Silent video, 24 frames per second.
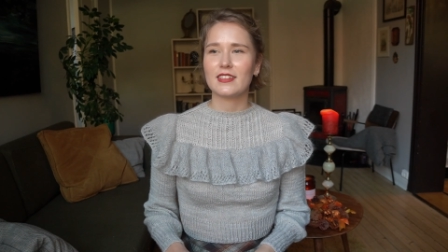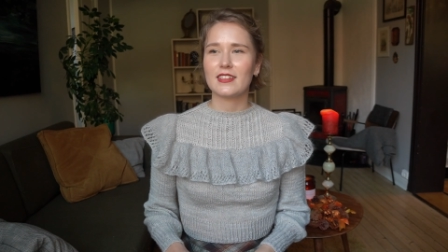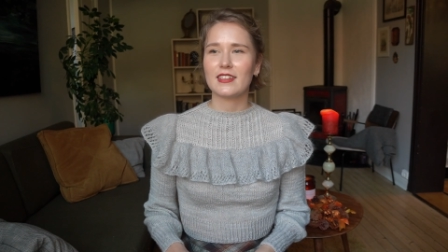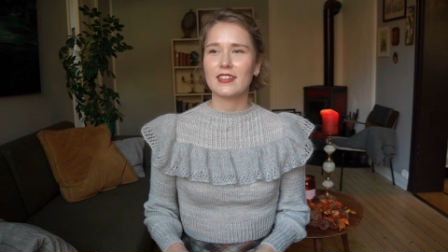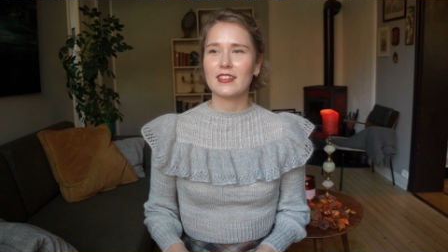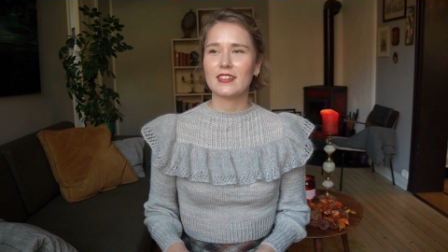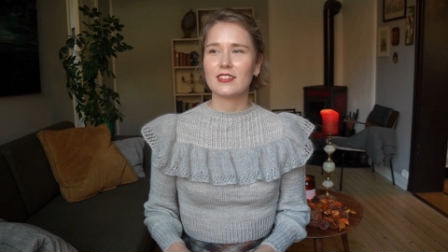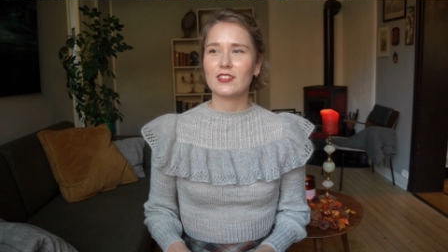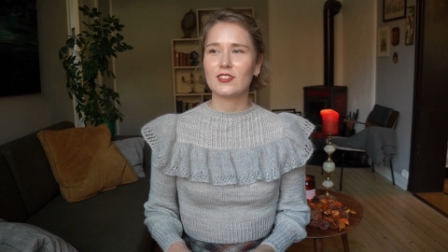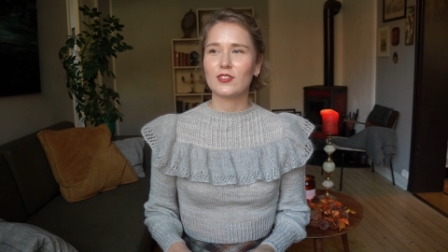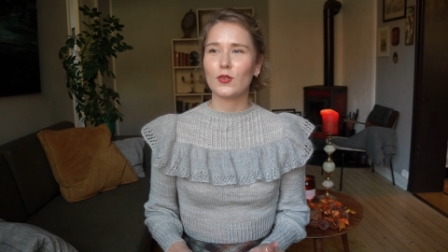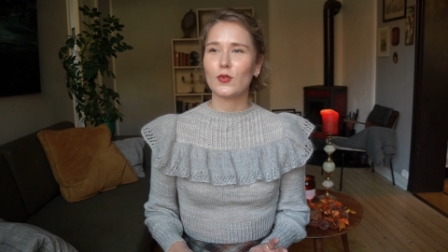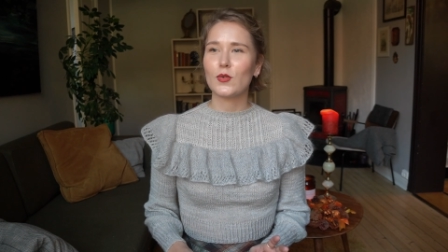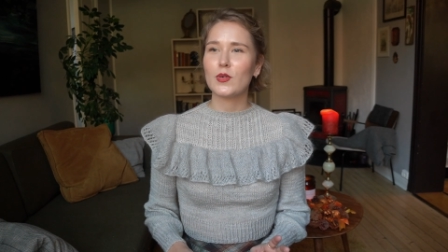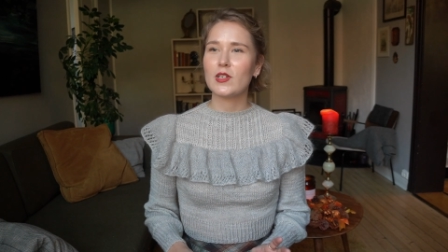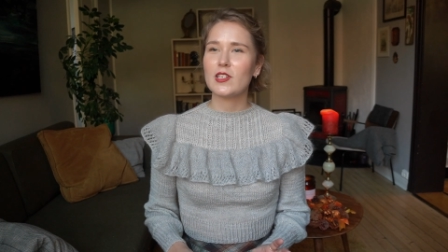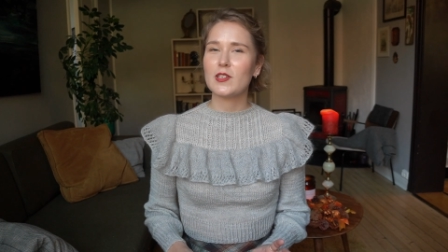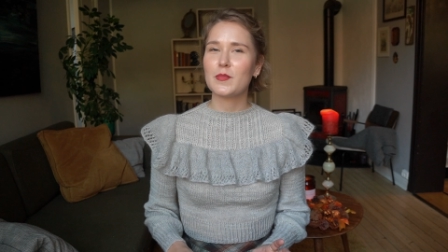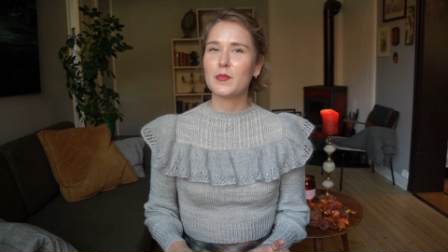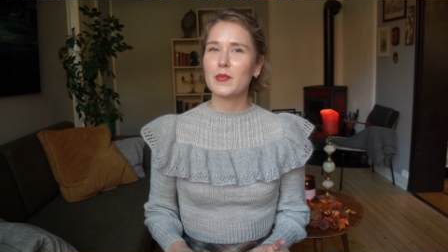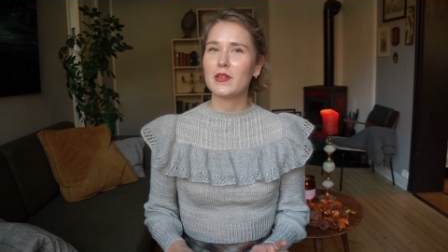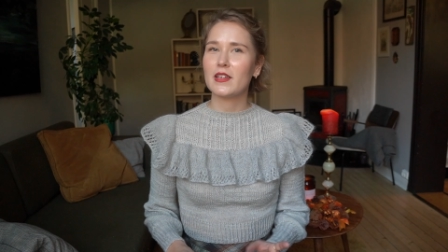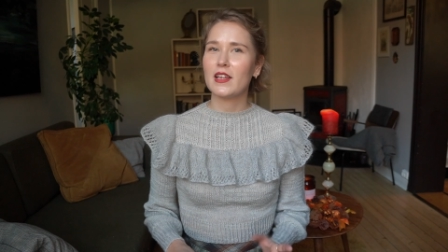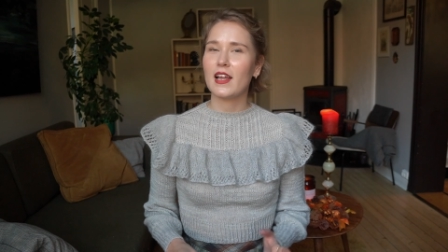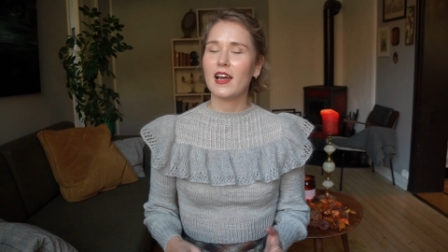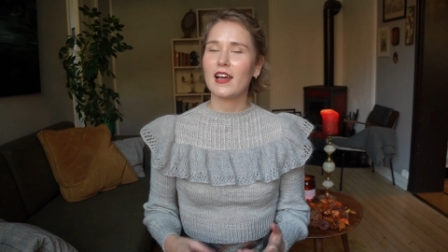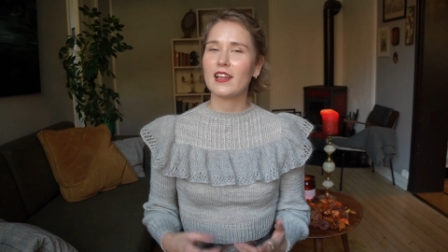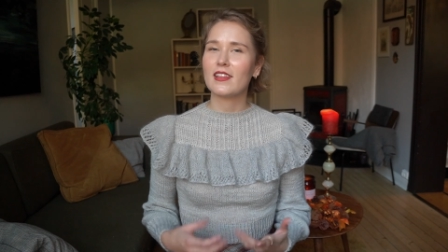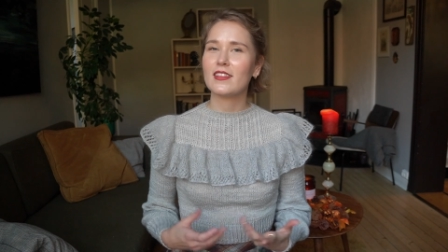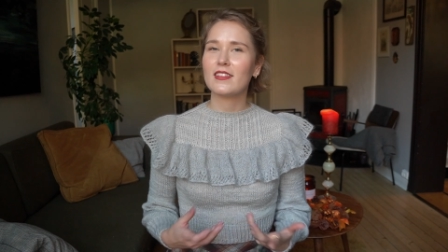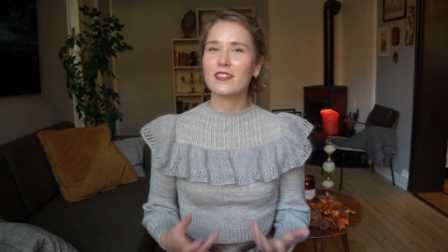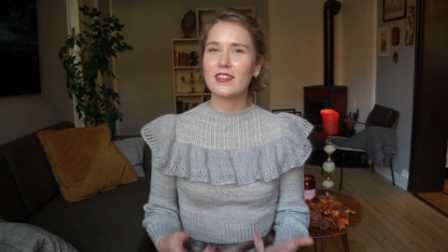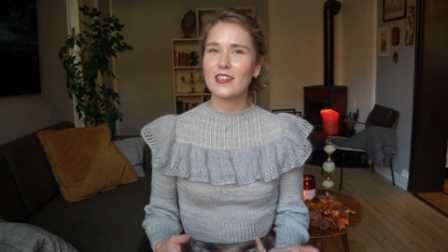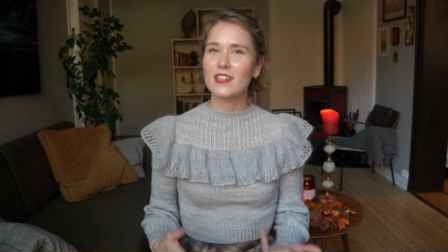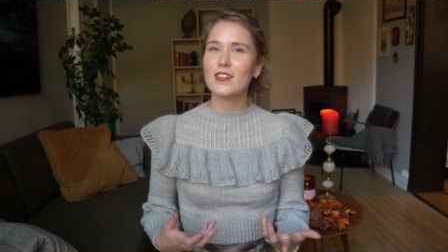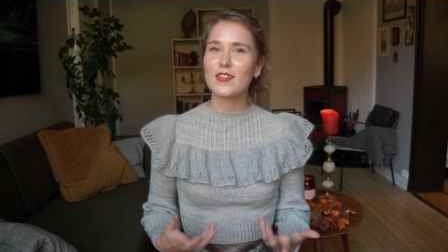it's always had
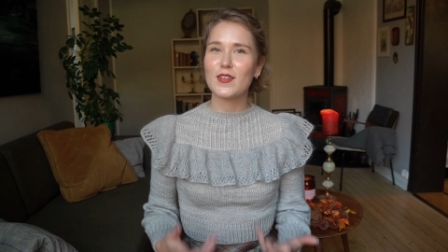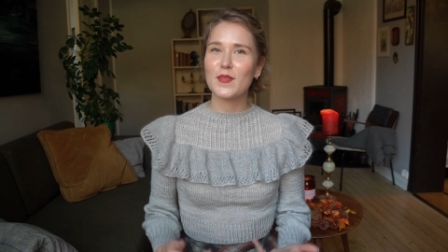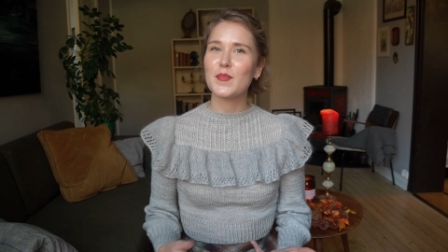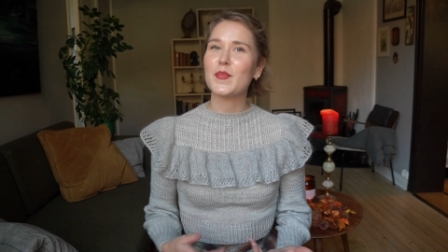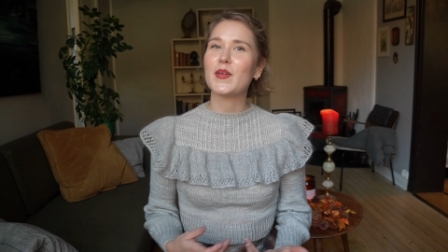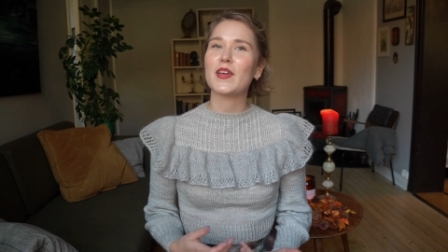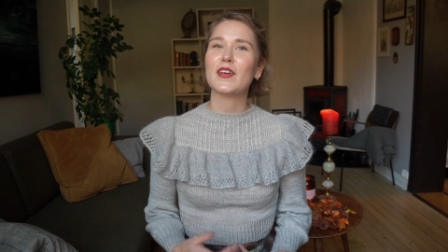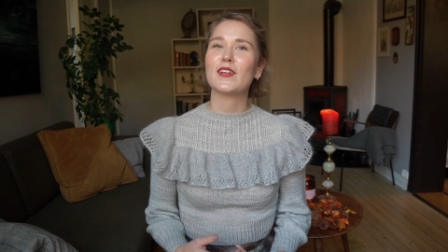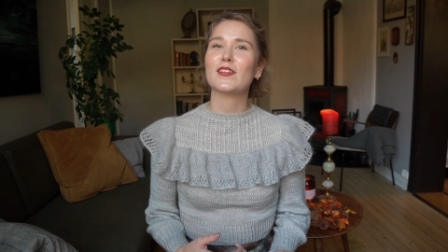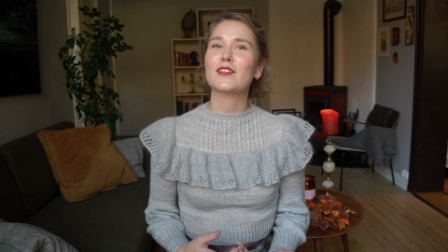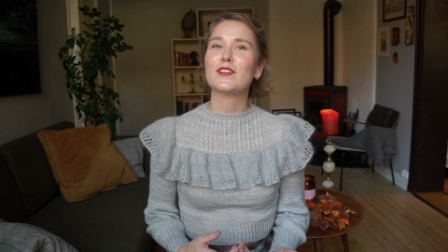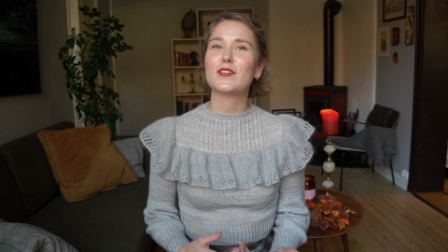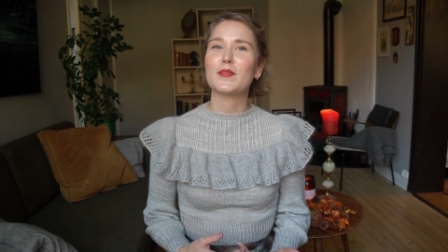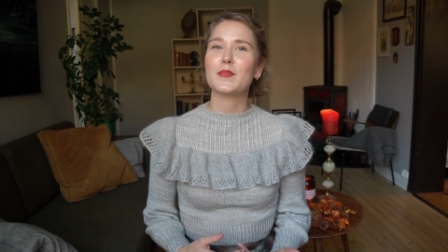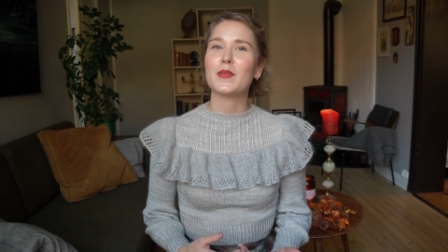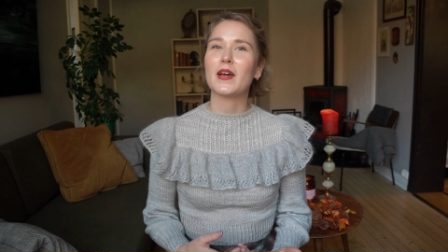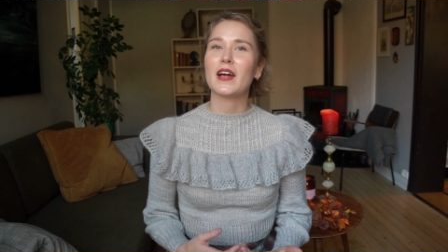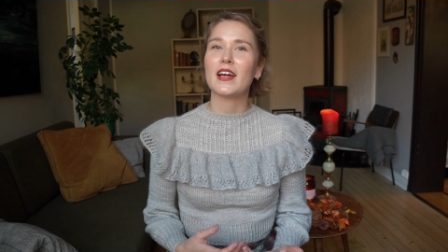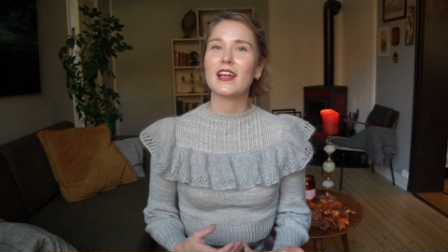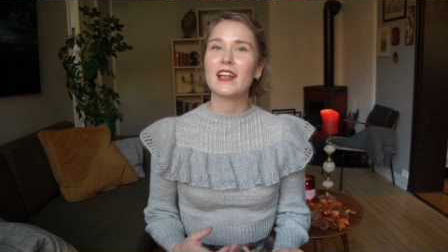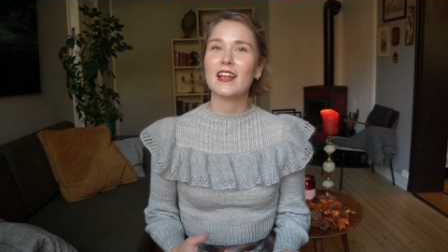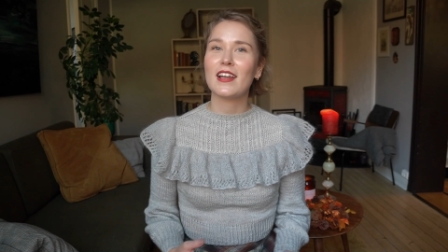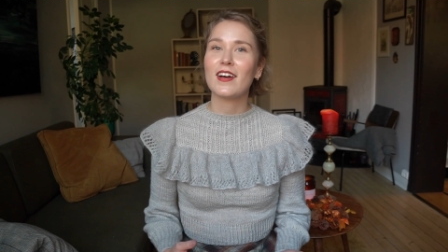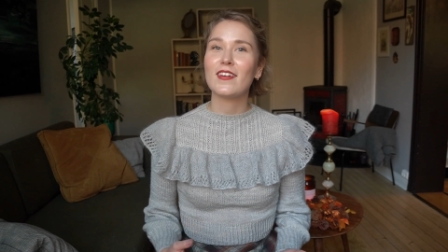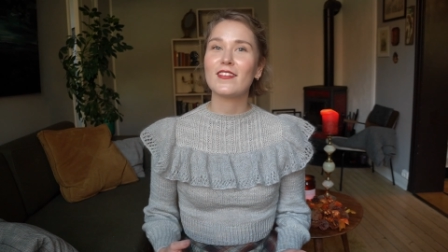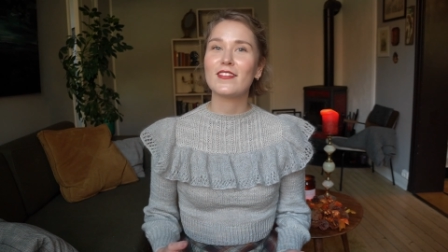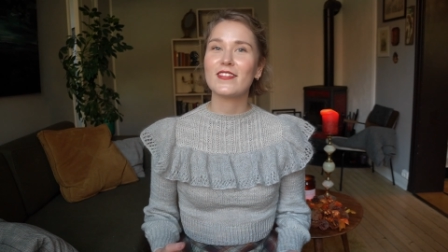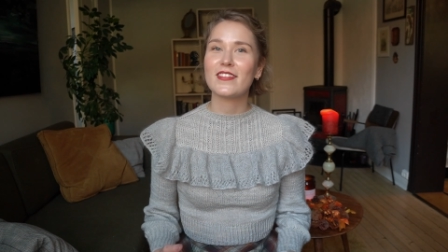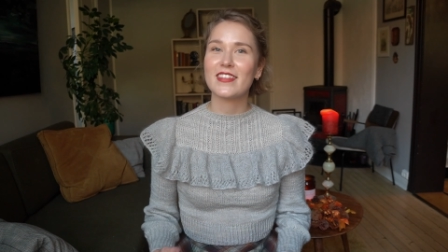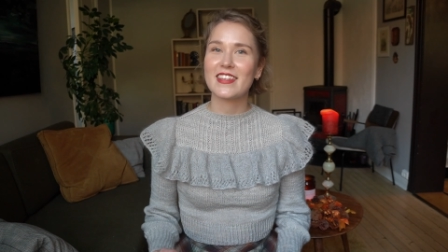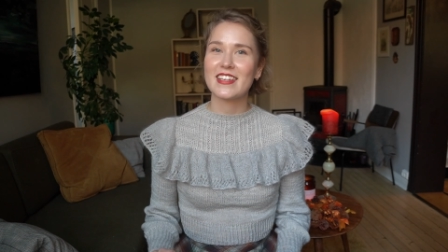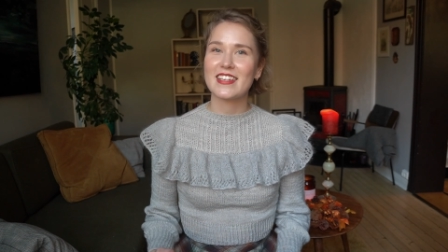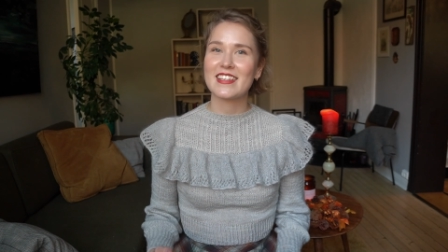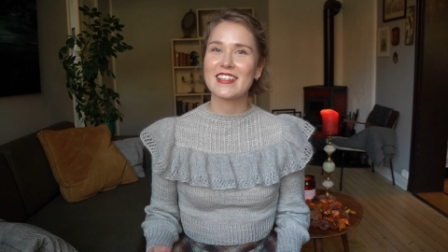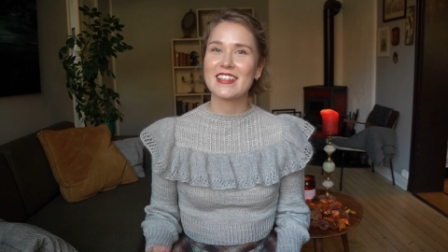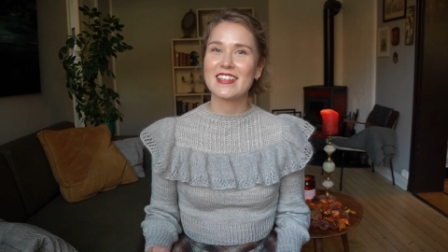this appeal to me. I love
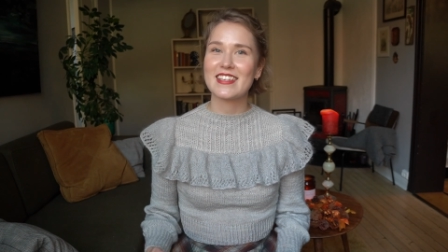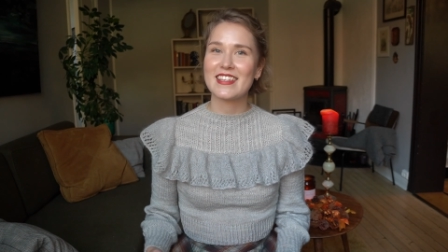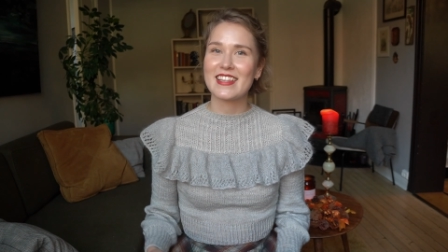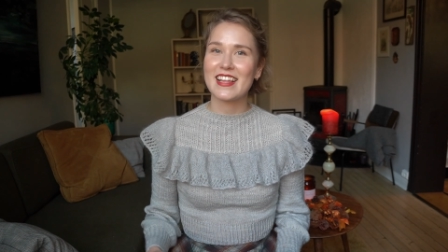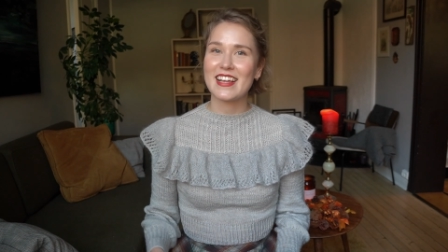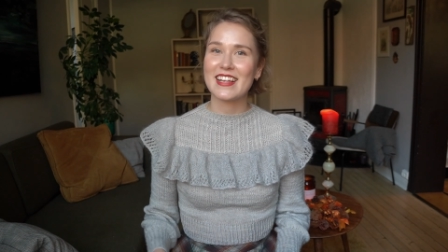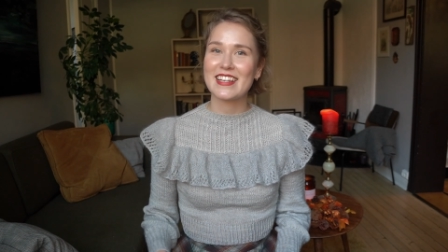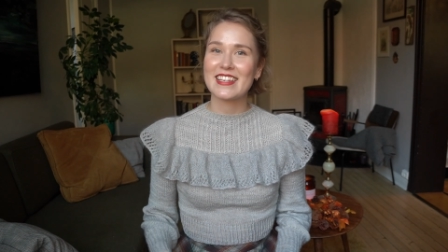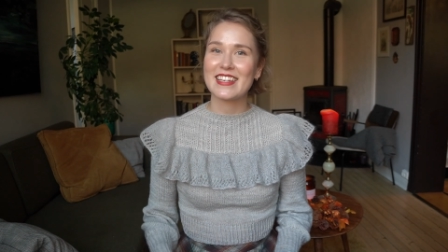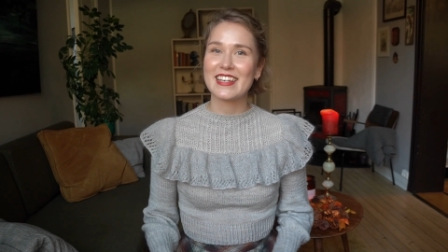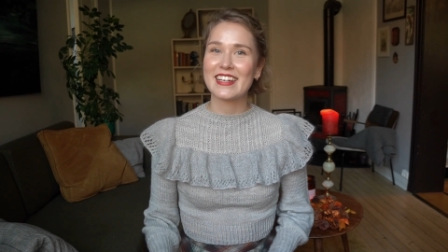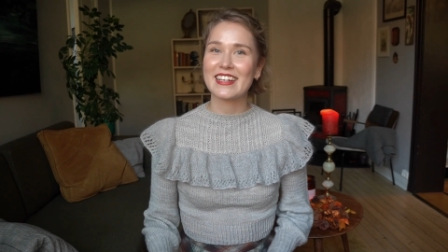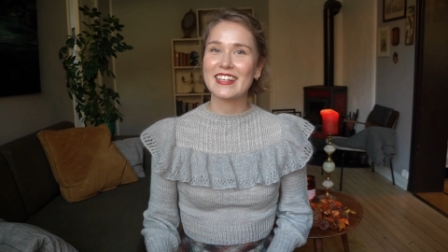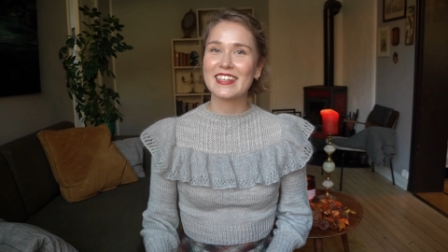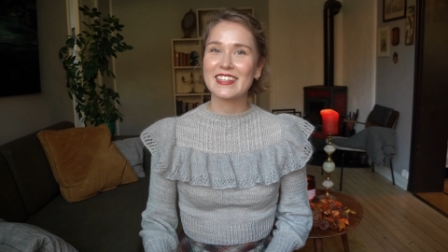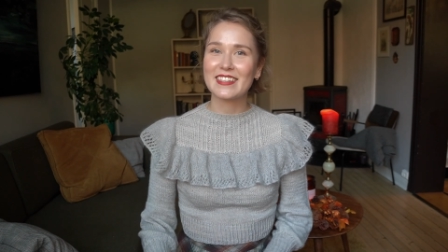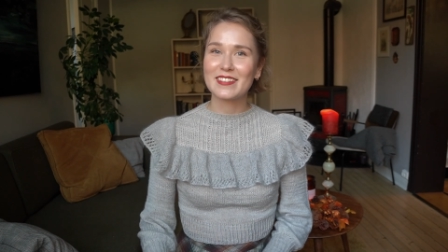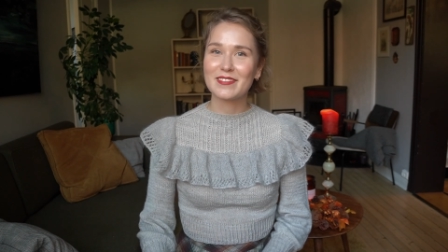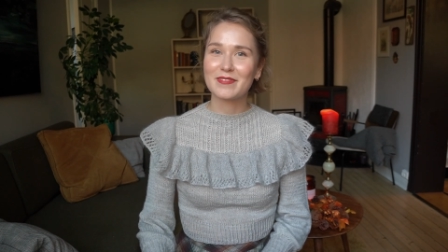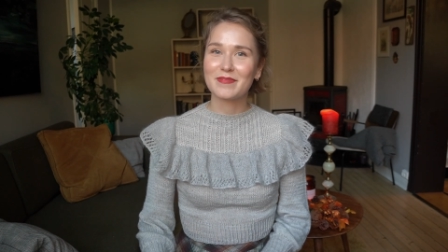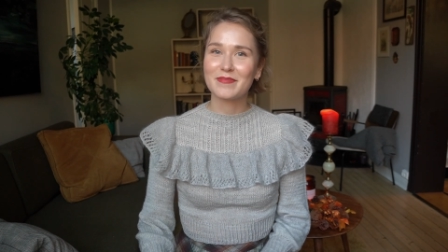this aesthetic.